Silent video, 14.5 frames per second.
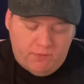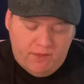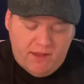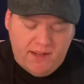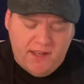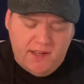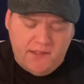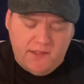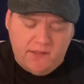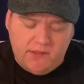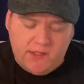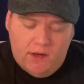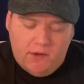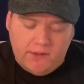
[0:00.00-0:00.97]
got enough
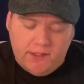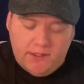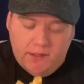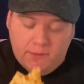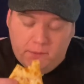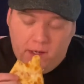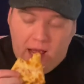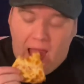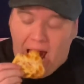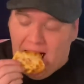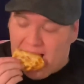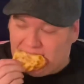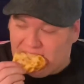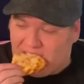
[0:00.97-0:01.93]
salt in it, but
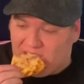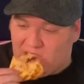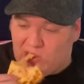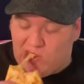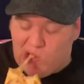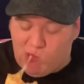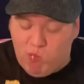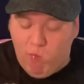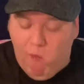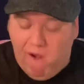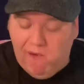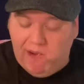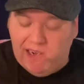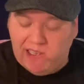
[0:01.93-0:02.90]
I
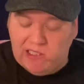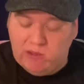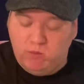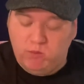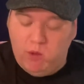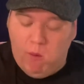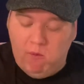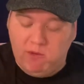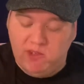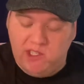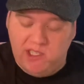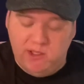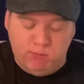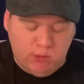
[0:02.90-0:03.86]
like it. A little
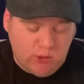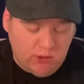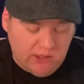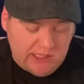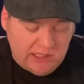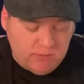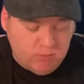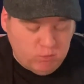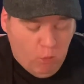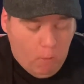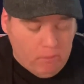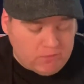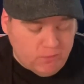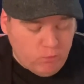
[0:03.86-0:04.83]
cheese pool there.
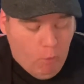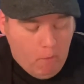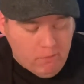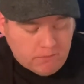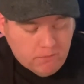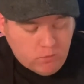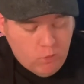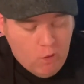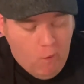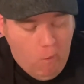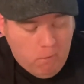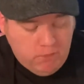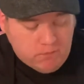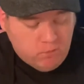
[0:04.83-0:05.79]

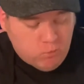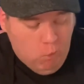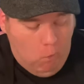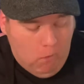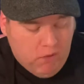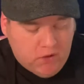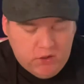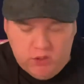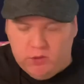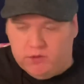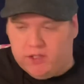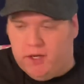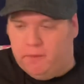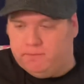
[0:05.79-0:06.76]
i mean,
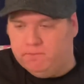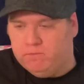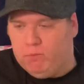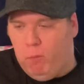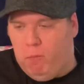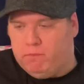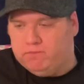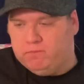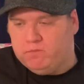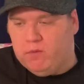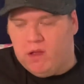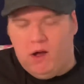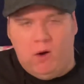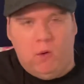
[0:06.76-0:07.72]
use a
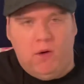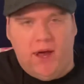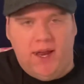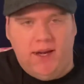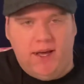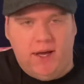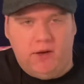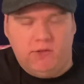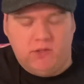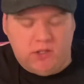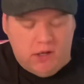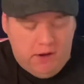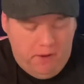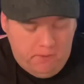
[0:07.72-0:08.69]
whole eight ounce
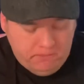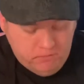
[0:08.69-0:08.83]
uh,